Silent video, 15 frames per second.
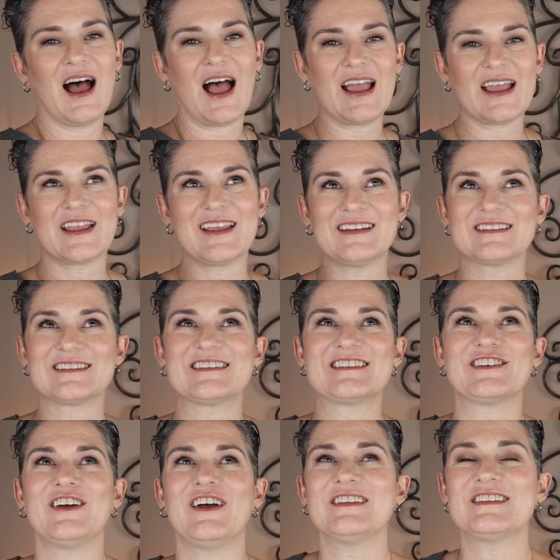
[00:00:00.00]
I
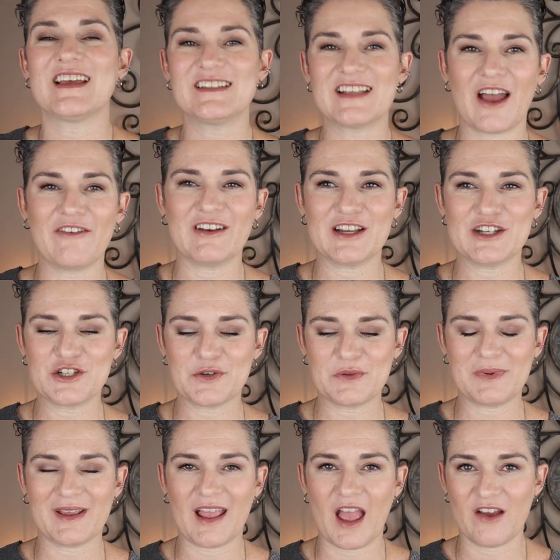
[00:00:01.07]
still tend to have an issue with
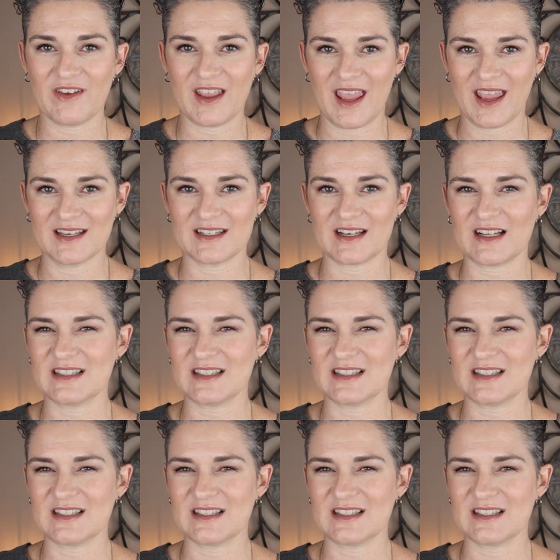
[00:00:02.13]
being heavy handed.